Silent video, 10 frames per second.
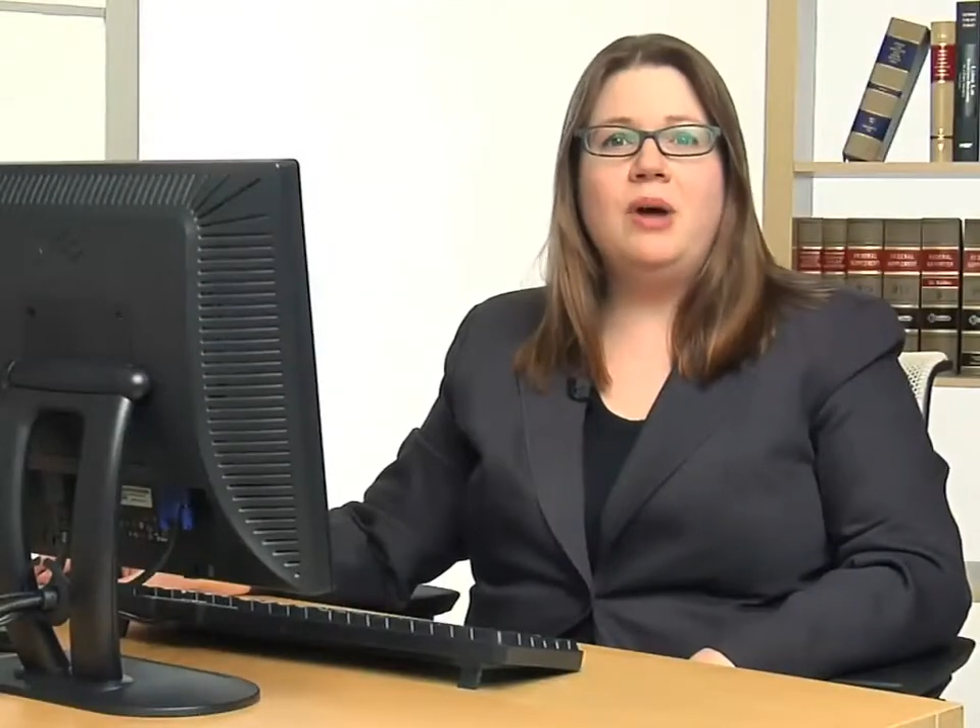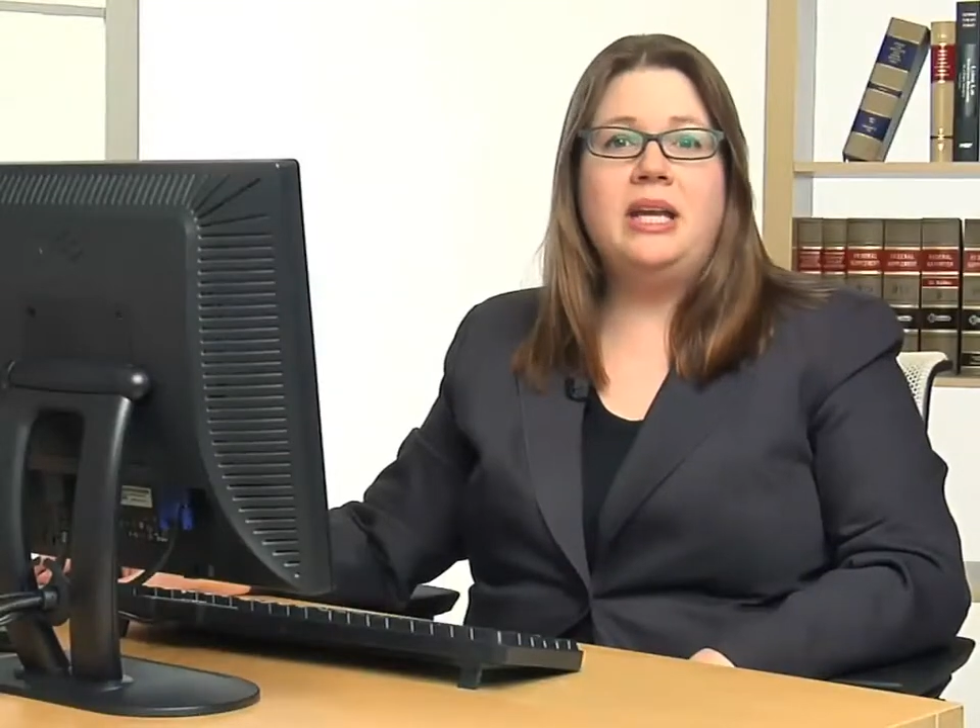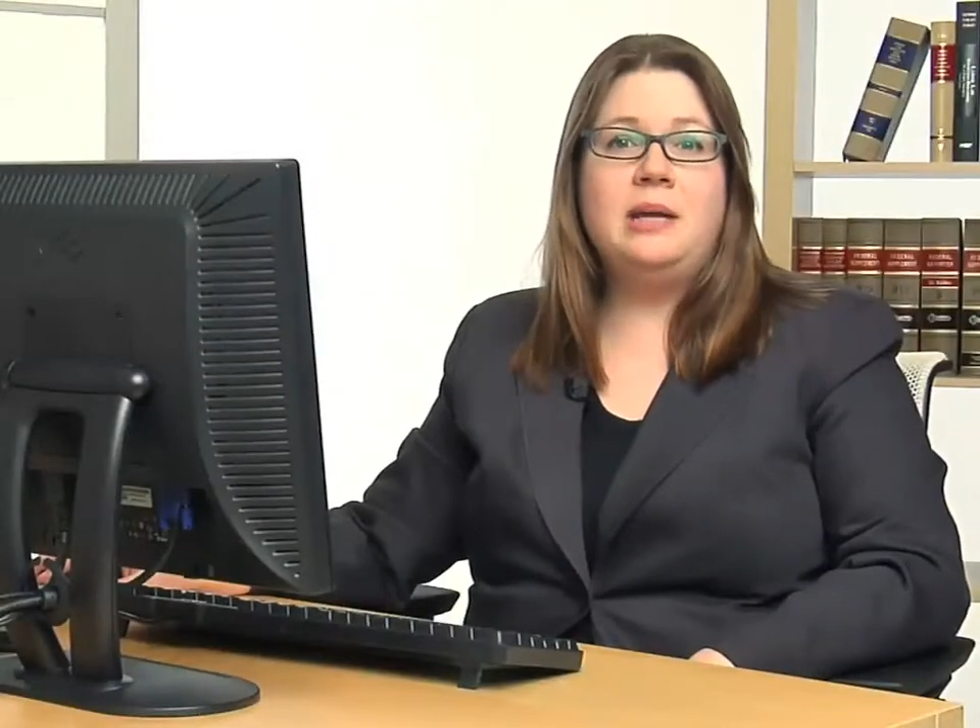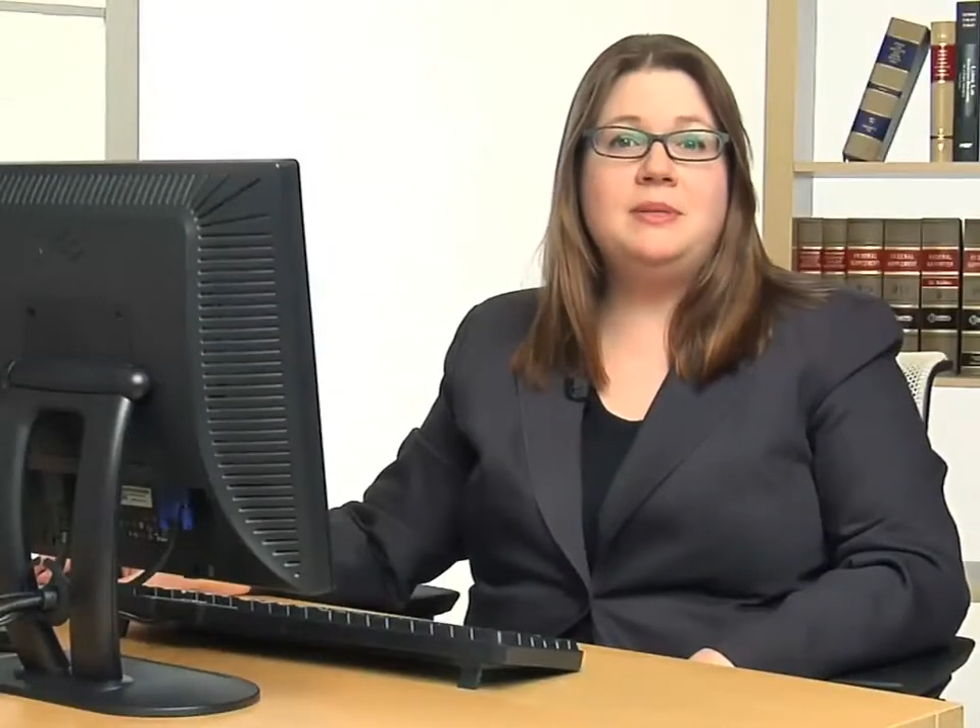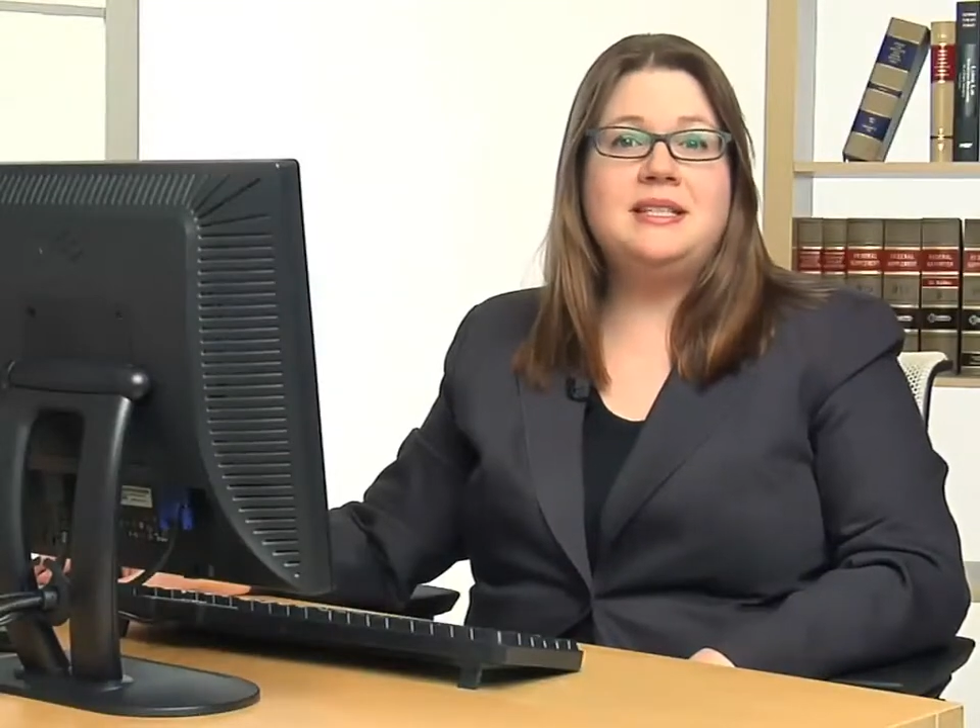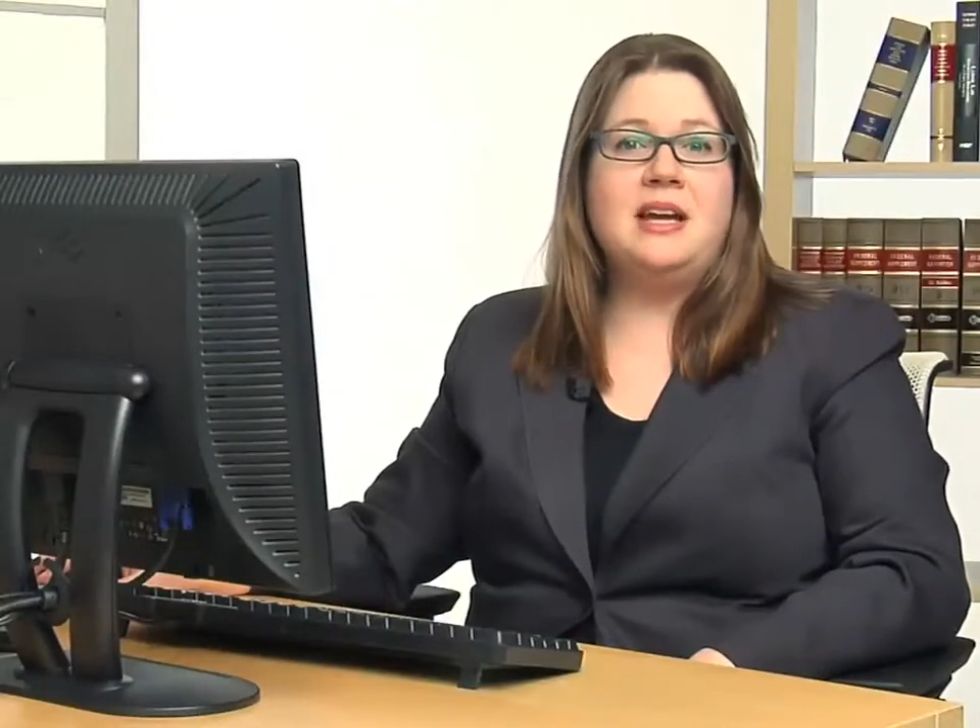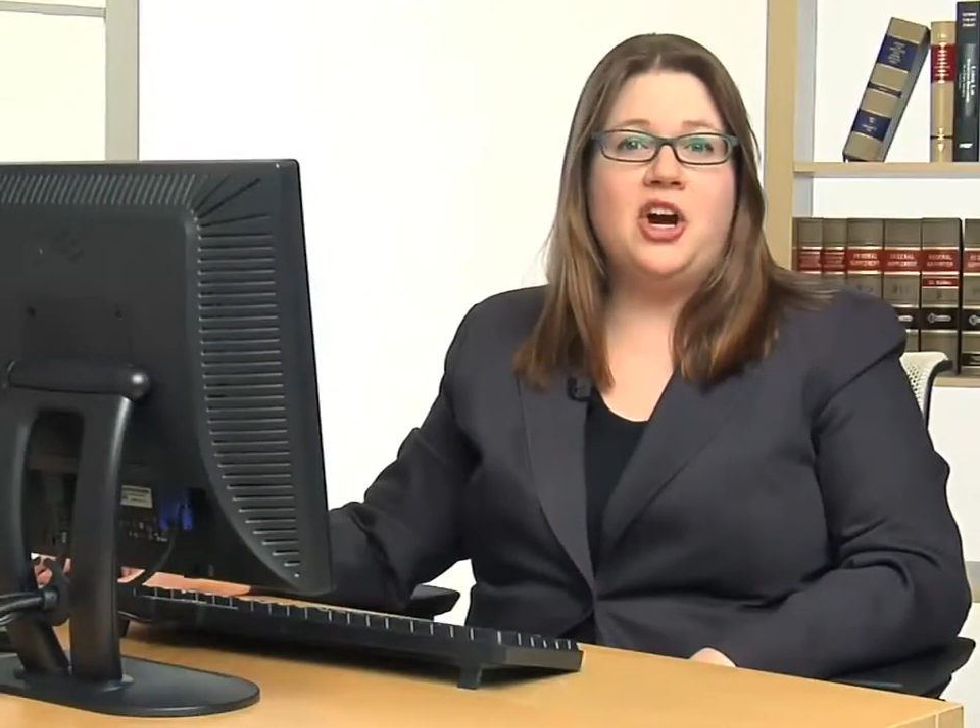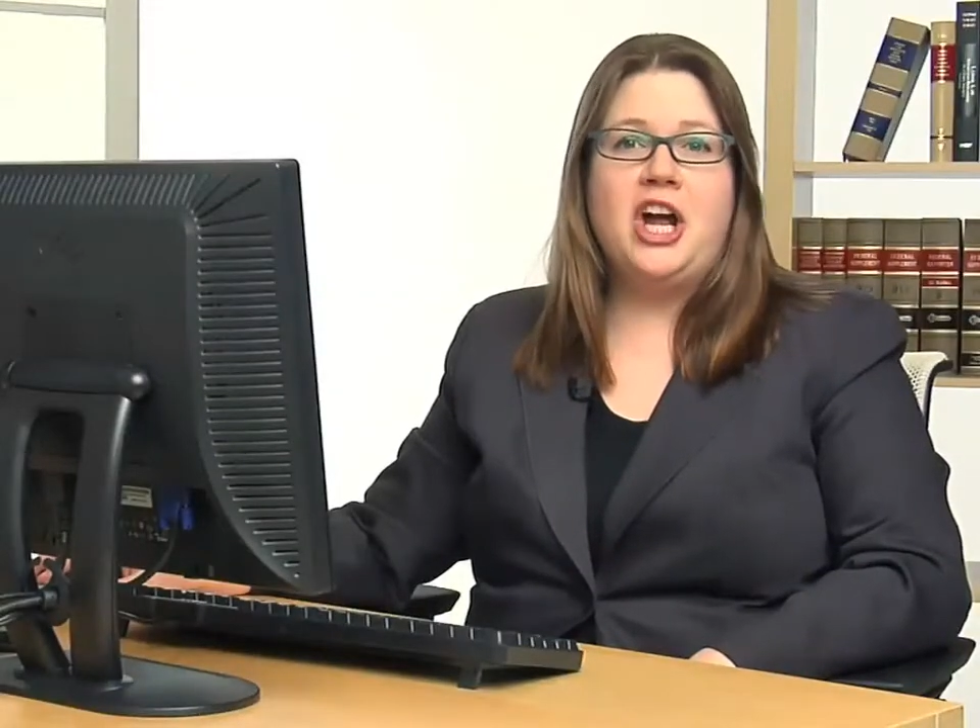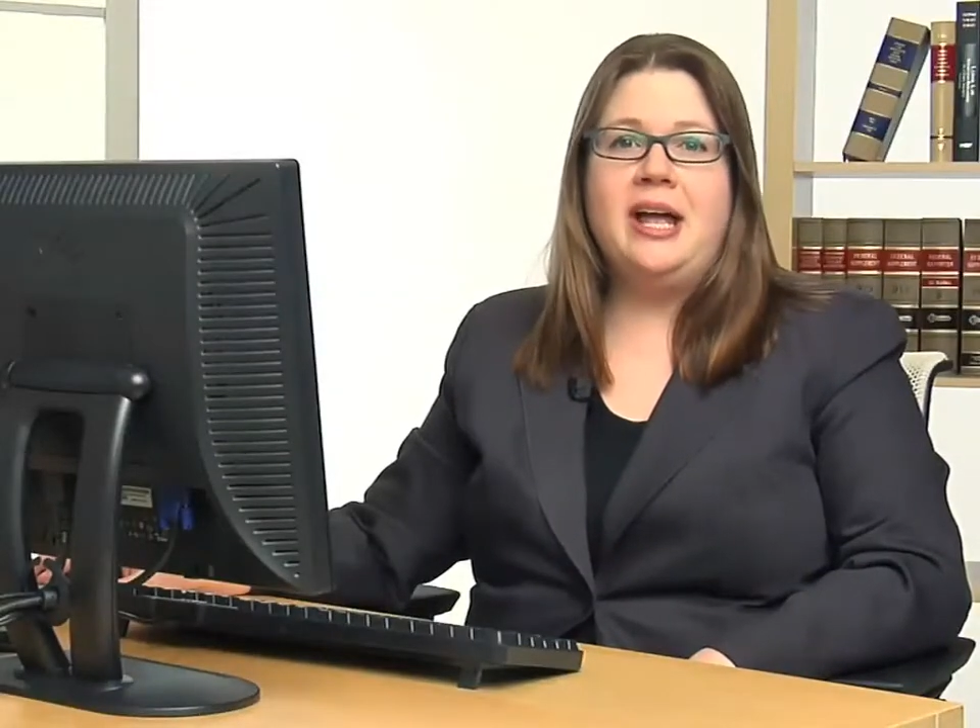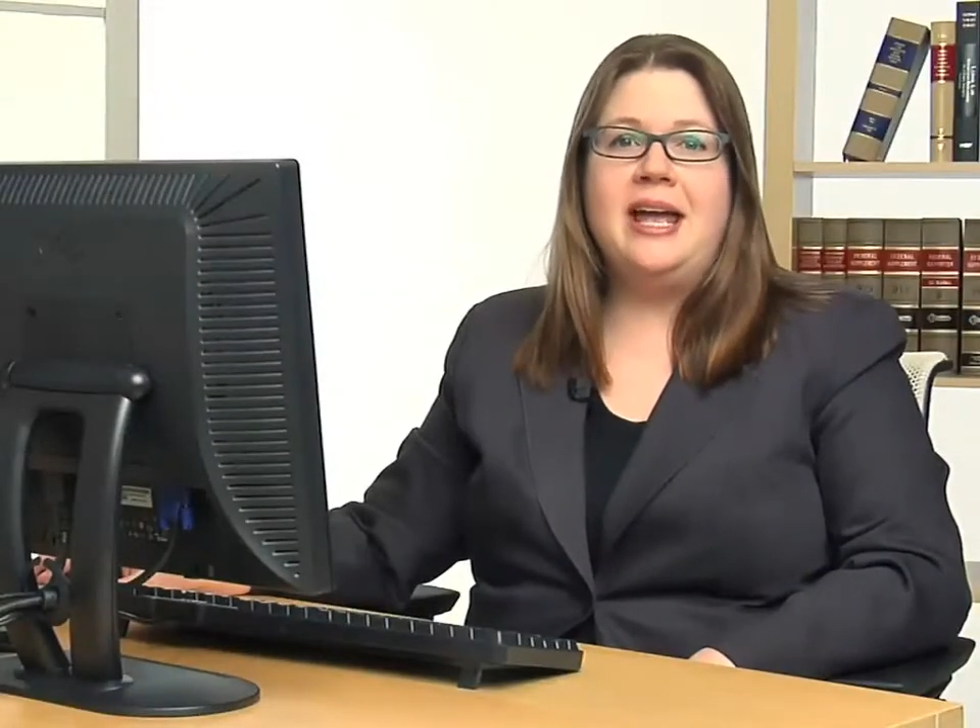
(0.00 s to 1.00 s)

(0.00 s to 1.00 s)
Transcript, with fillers: my name's Sarah,